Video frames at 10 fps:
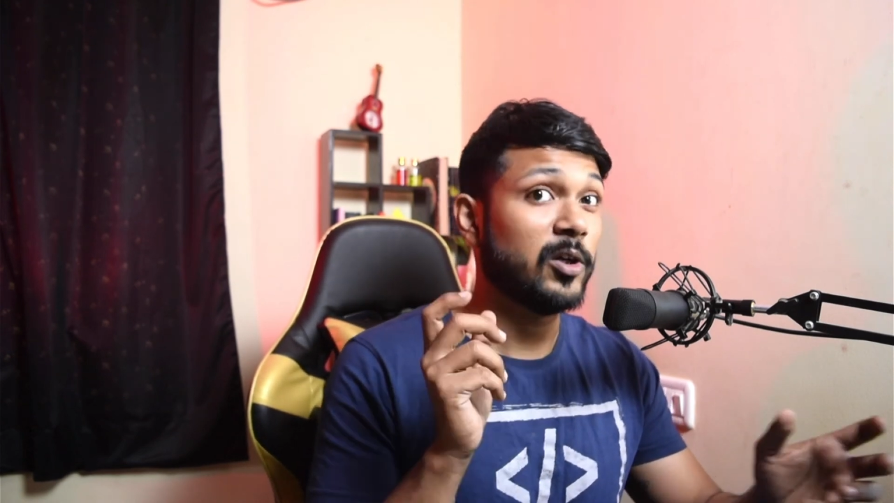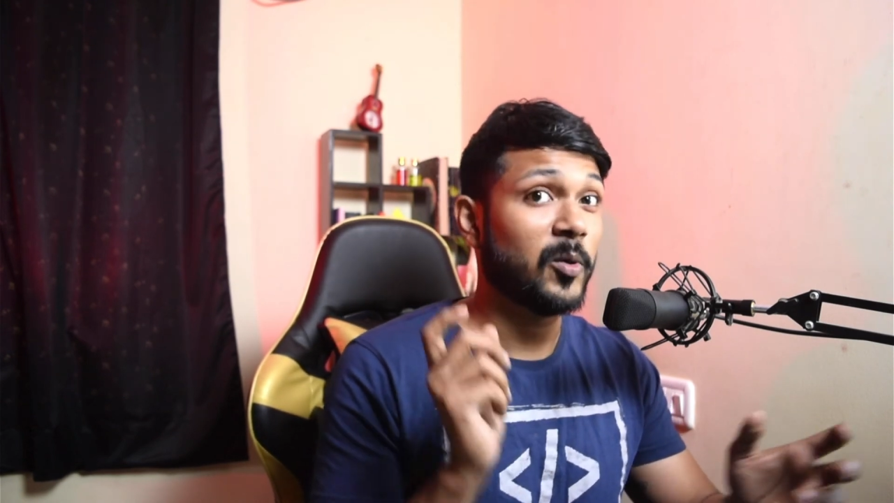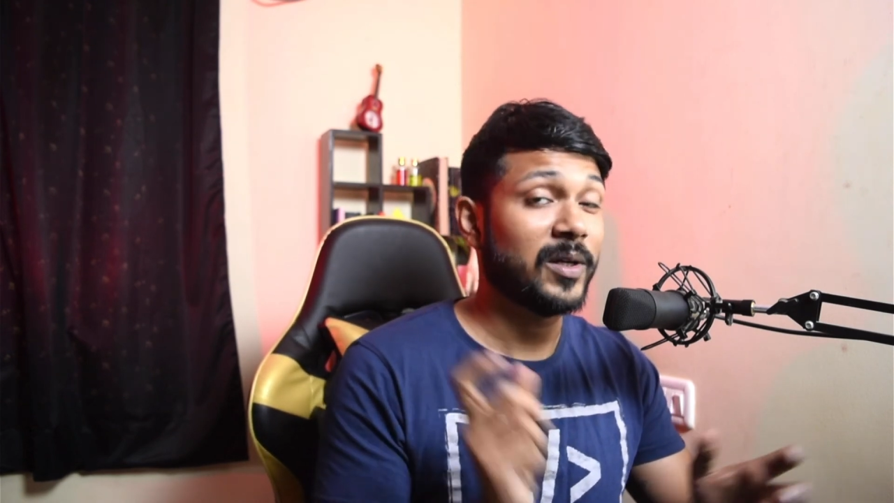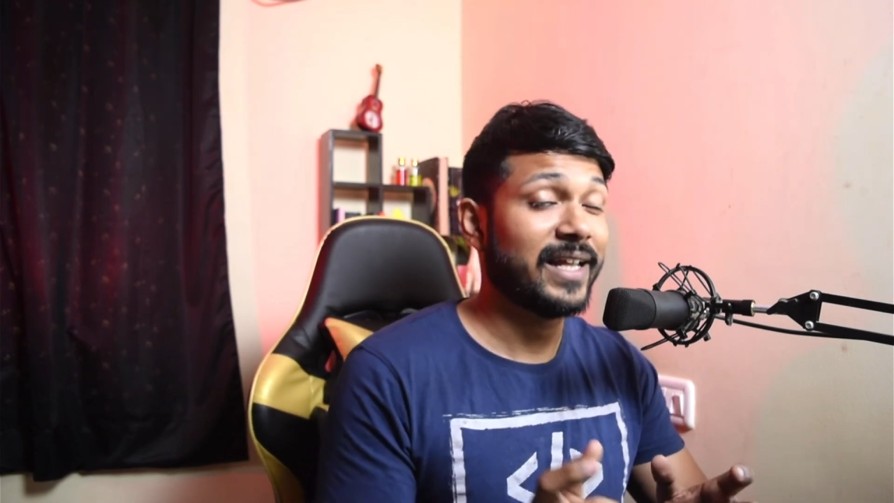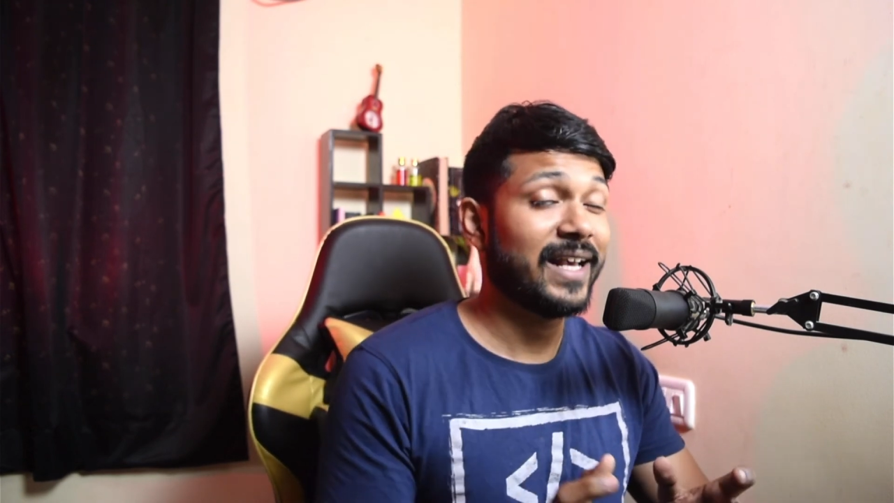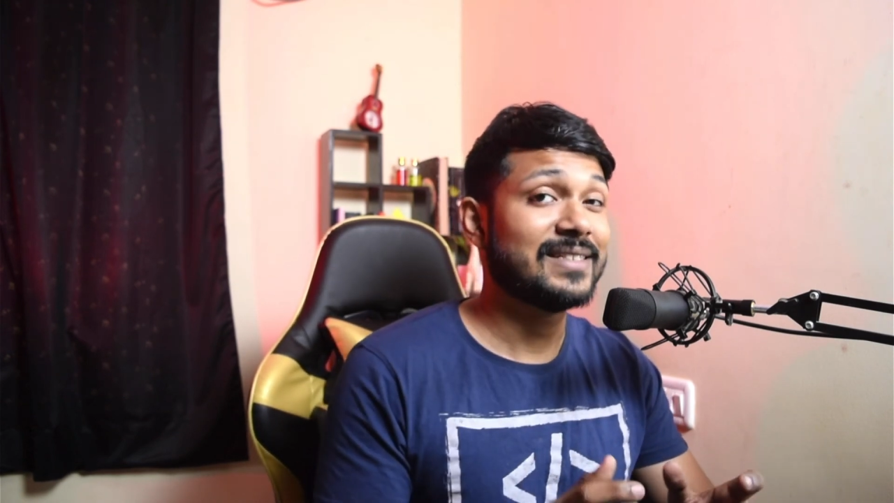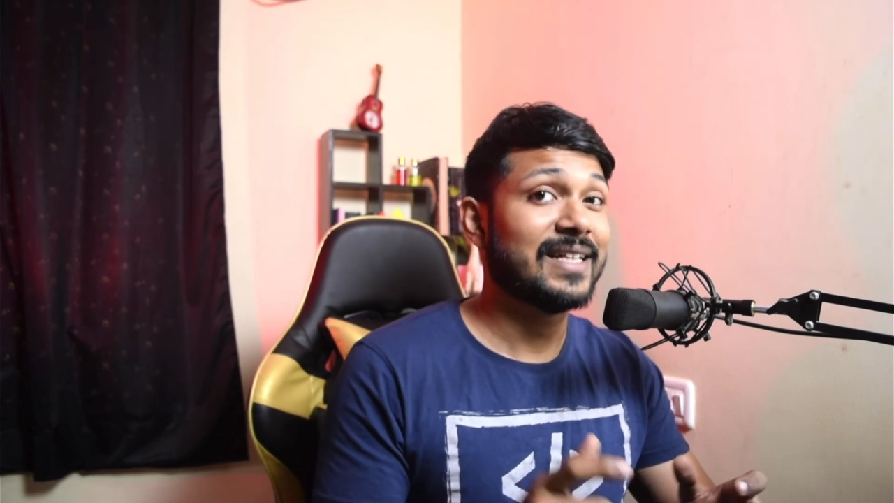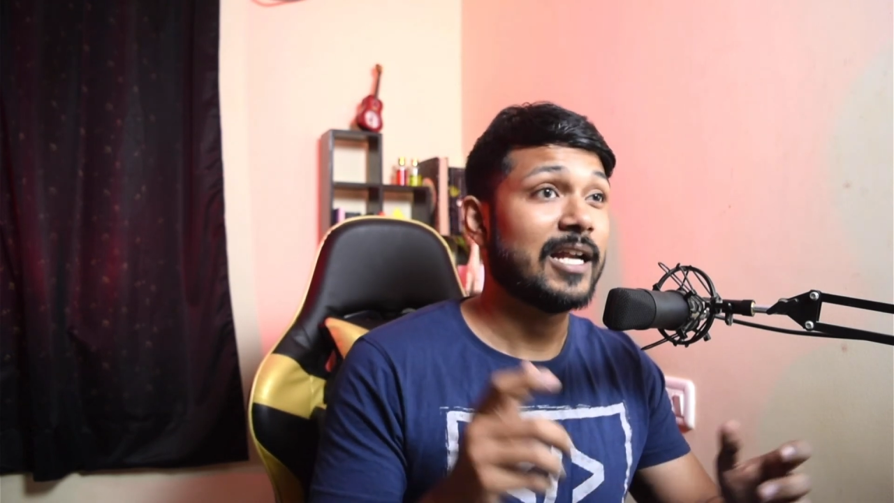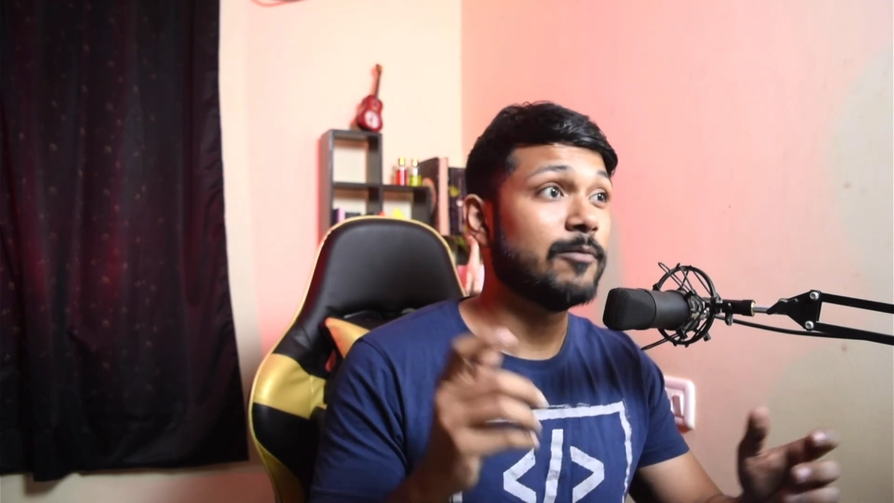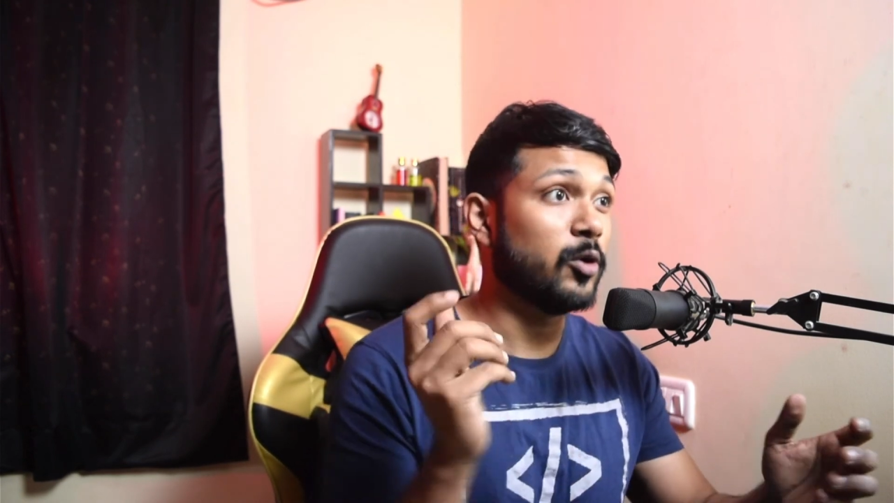a text
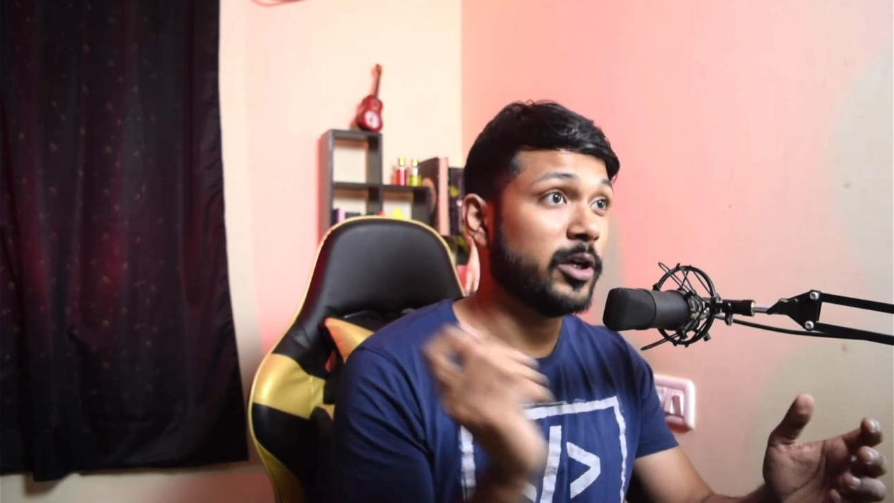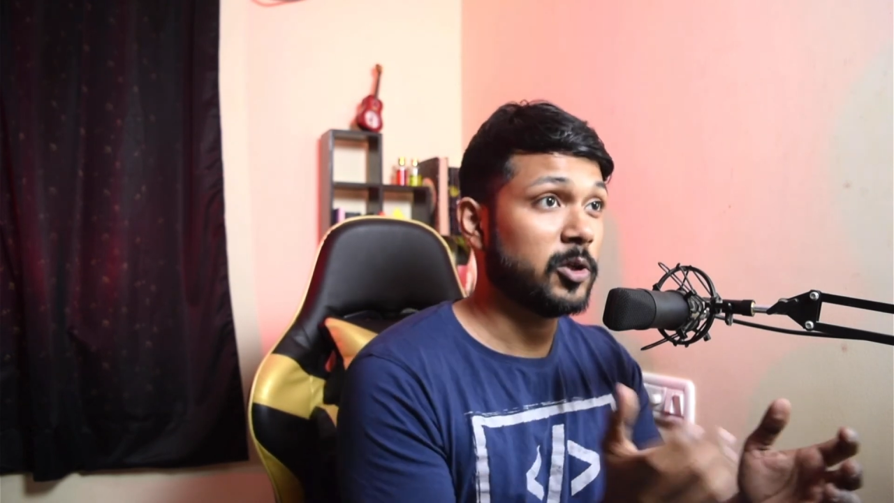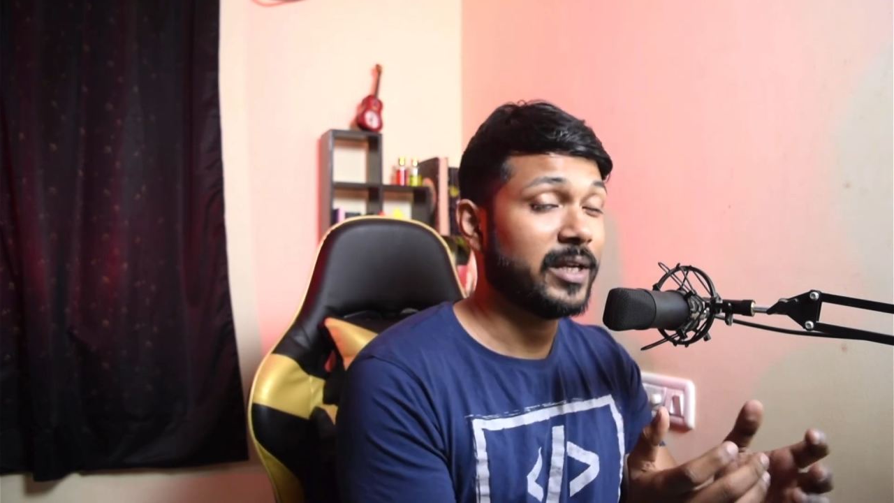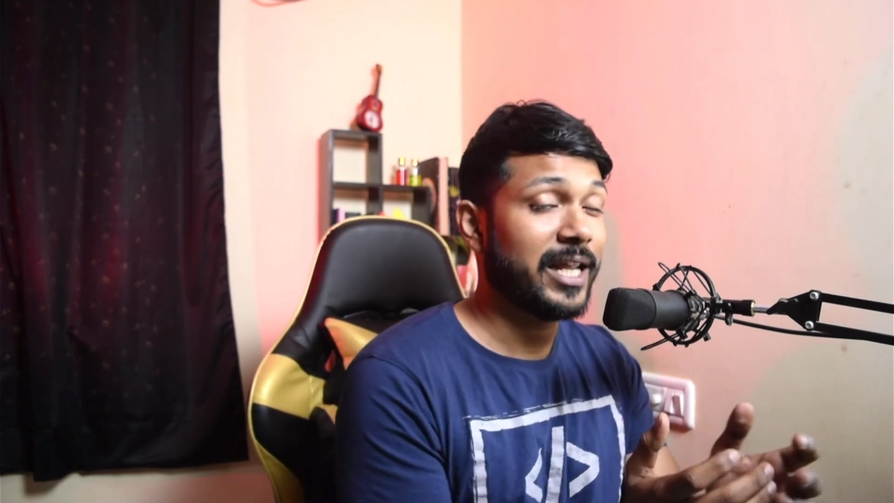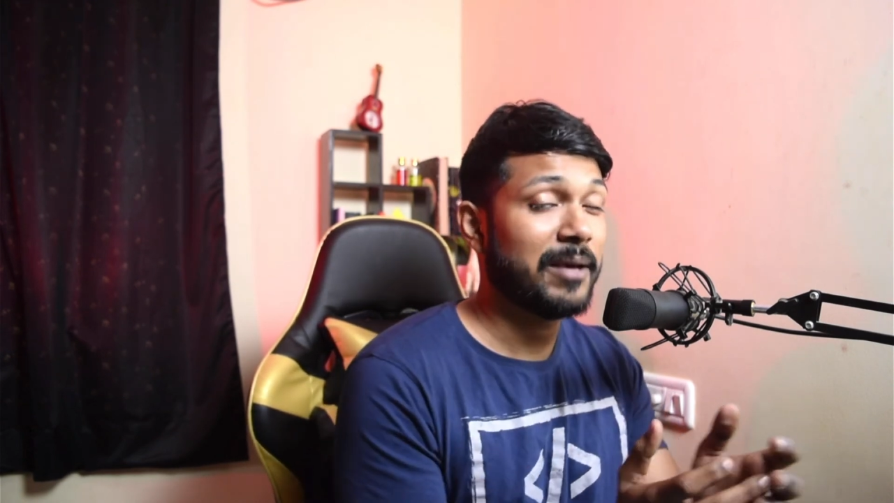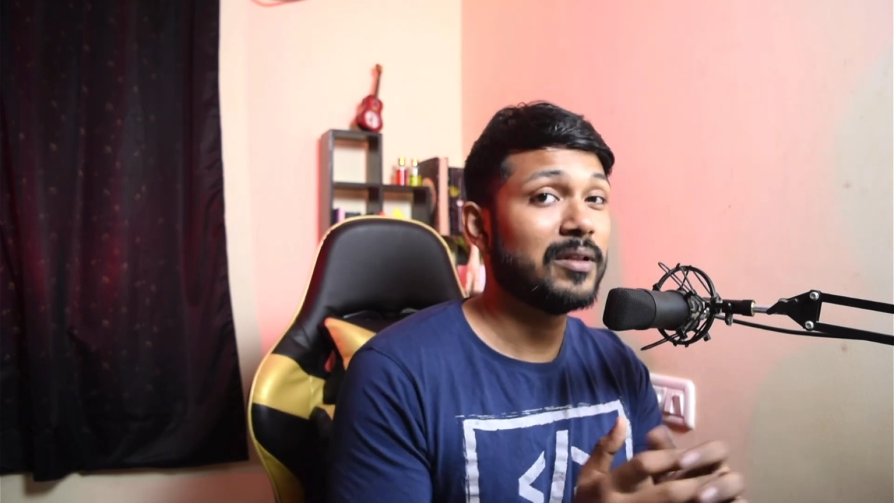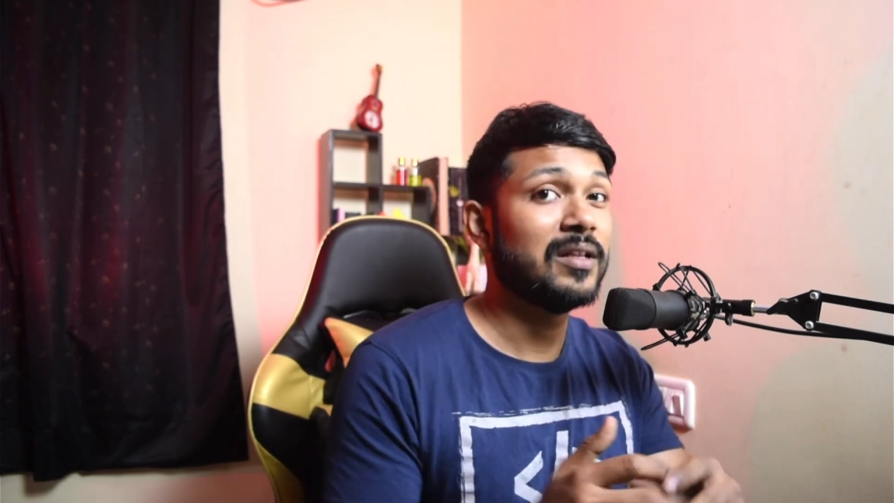and put into a label